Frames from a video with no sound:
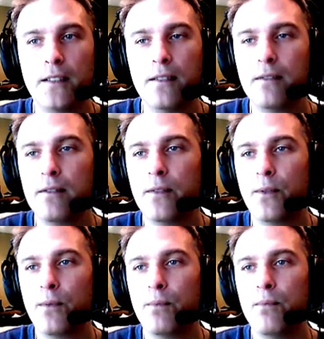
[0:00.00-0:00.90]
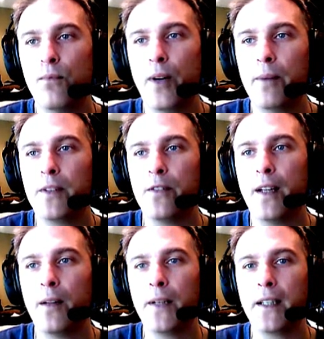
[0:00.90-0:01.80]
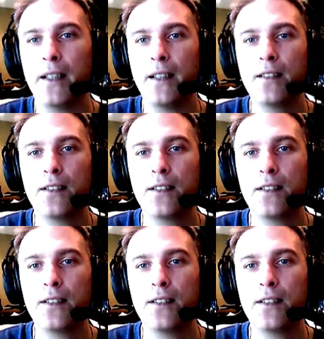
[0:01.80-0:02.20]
and web development geek,